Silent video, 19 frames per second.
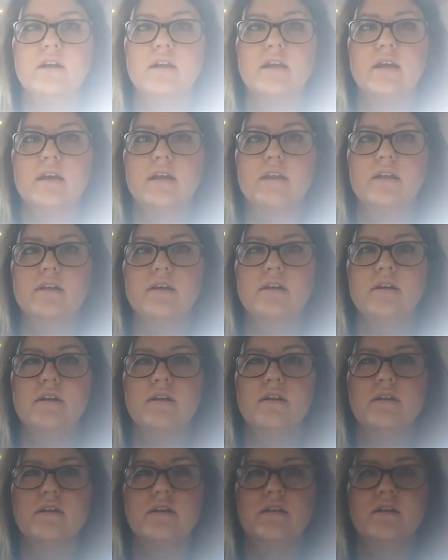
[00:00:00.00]
And then
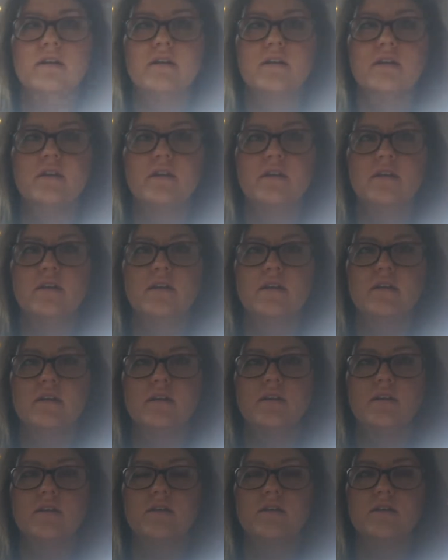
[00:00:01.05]

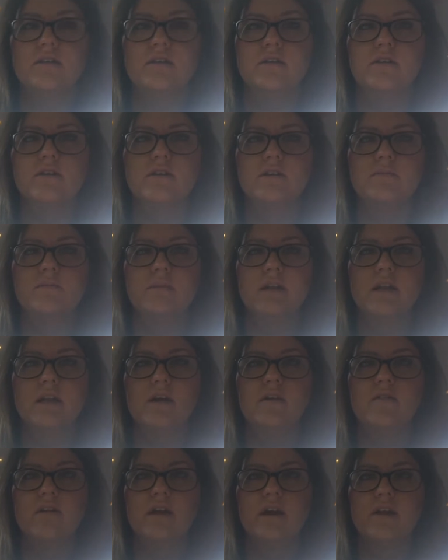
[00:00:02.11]
you can dim it
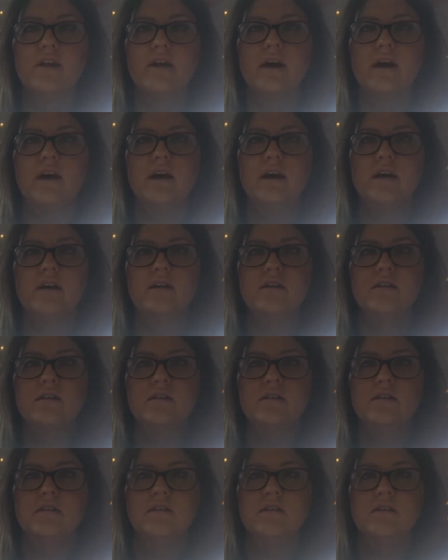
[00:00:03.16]
low like that.
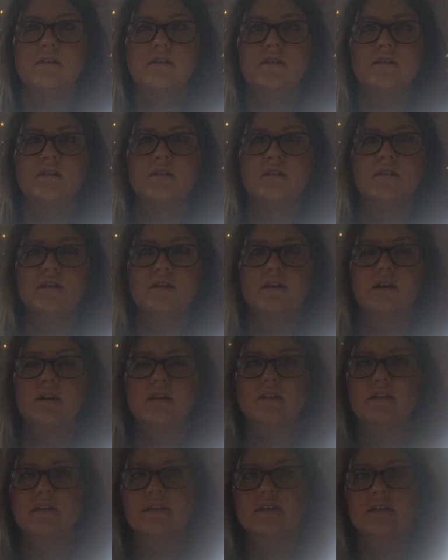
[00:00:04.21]

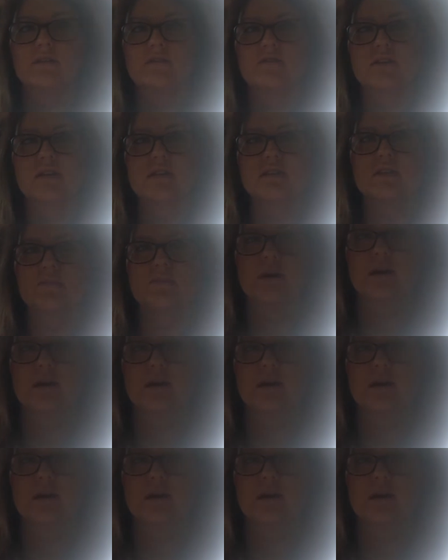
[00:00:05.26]
And then it goes, that's the